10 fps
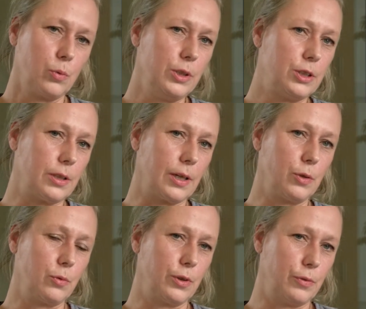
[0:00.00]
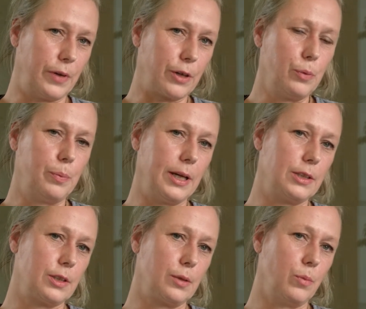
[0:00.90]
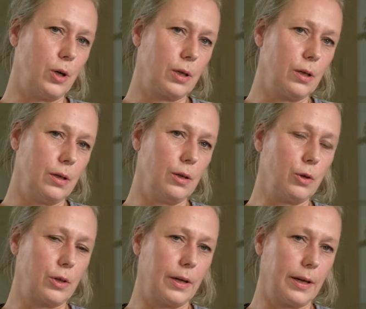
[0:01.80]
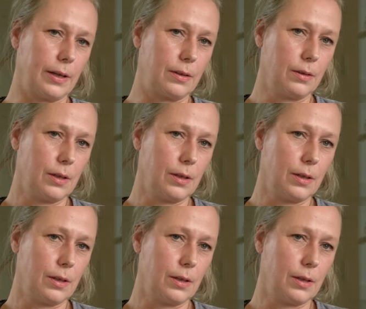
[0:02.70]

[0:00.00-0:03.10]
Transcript: We started with a very basic model looking at